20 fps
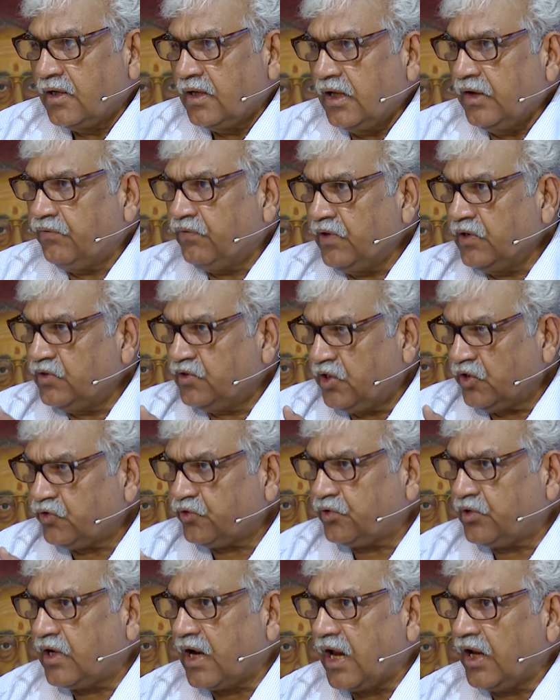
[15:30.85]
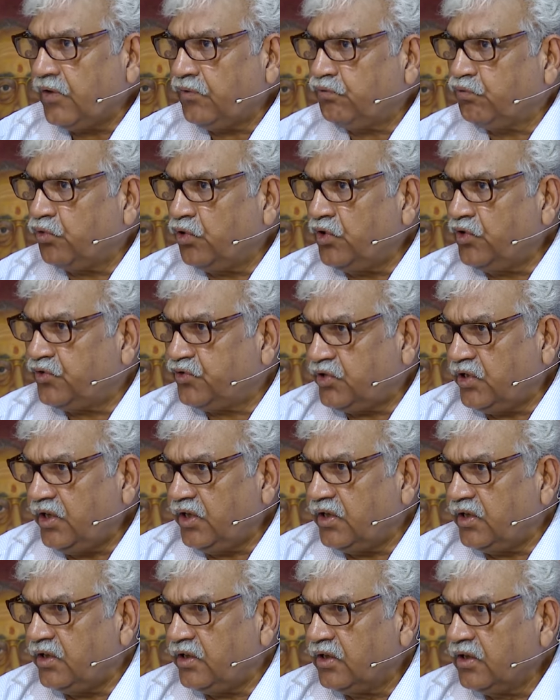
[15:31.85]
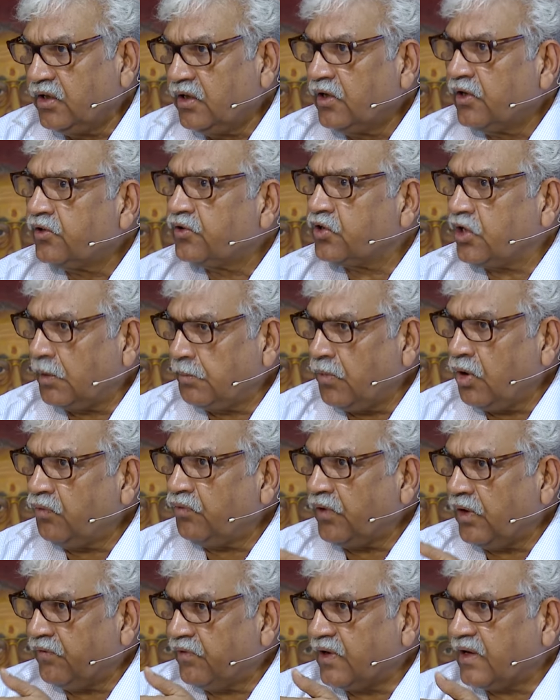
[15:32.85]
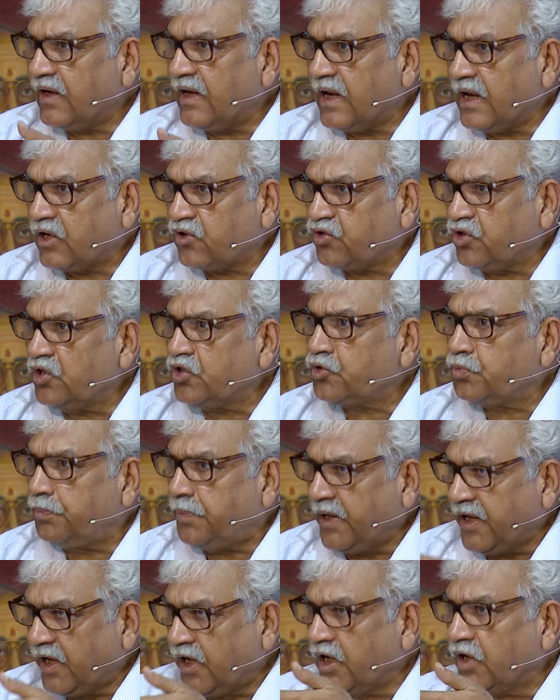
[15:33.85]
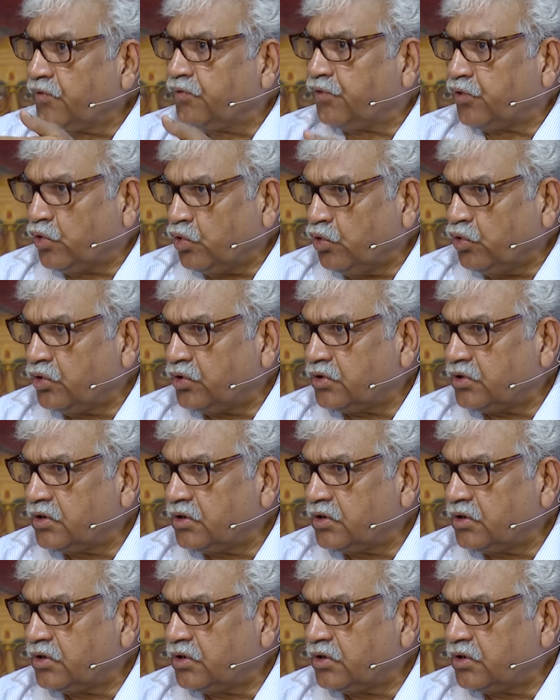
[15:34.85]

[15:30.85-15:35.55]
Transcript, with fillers: If in this life we see some of our actions bearing fruit,